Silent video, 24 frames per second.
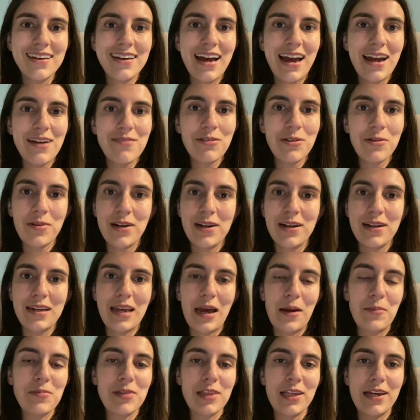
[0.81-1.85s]
Hi everyone,
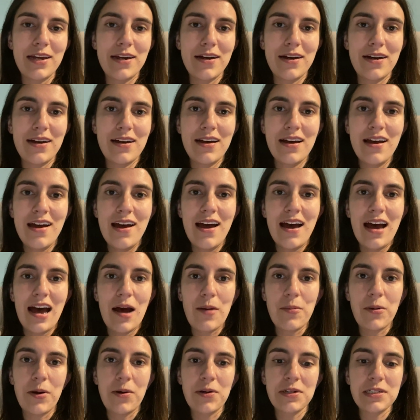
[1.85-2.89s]
I'm Lea.
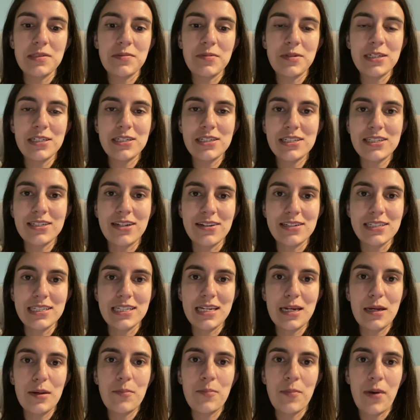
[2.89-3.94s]
I'm going to be
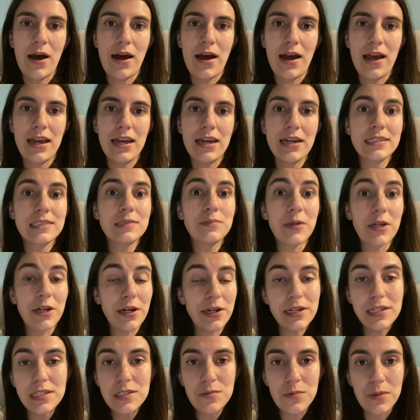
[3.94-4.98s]
discussing my
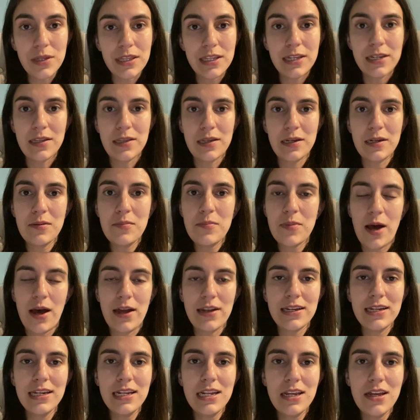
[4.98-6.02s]
experience with Healing
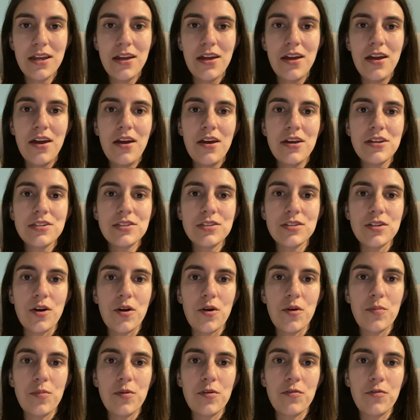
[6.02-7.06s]
Embodied.
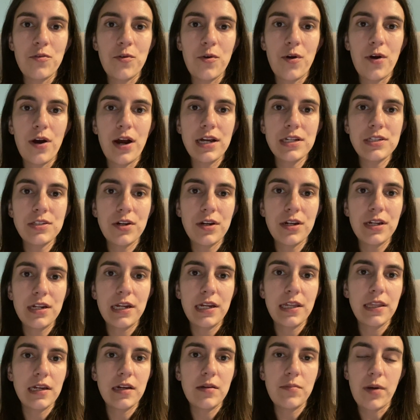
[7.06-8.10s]
So before I started
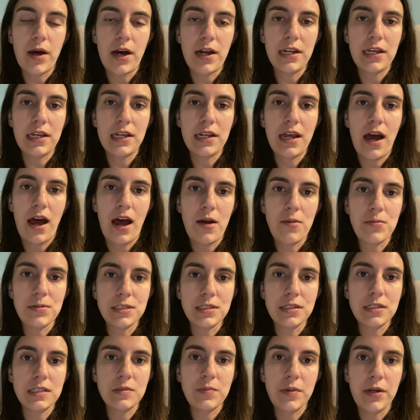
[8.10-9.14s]
Healing Embodied, I was
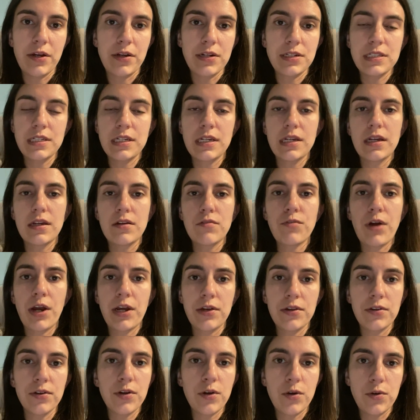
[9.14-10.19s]
experiencing
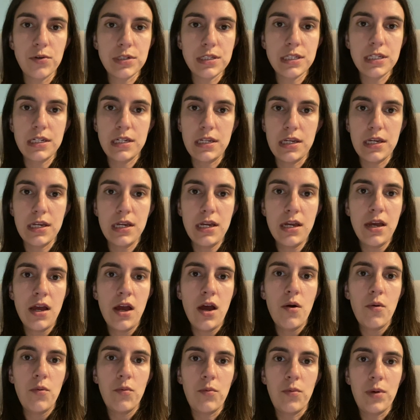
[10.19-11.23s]
regular OCD
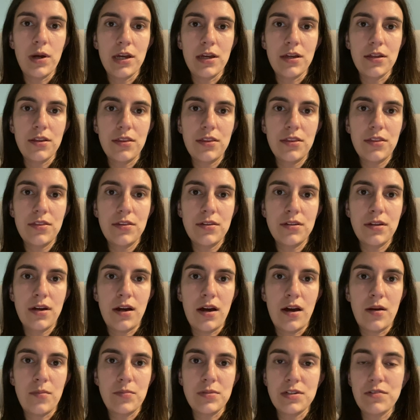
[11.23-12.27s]
with
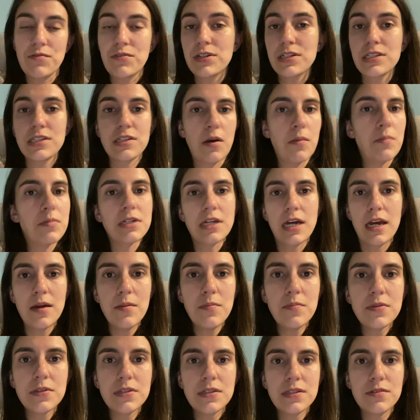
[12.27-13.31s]
um, different
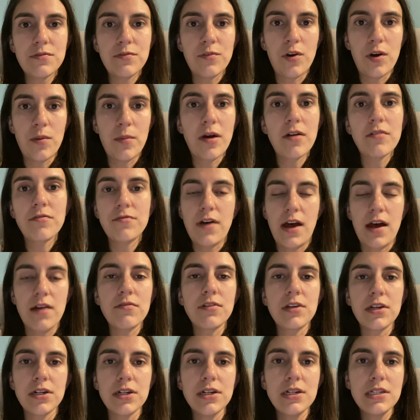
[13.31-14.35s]
subtypes for about five
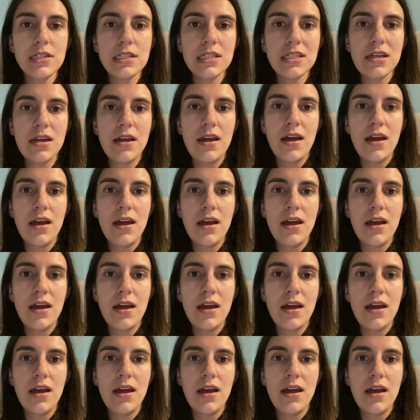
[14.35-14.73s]
years.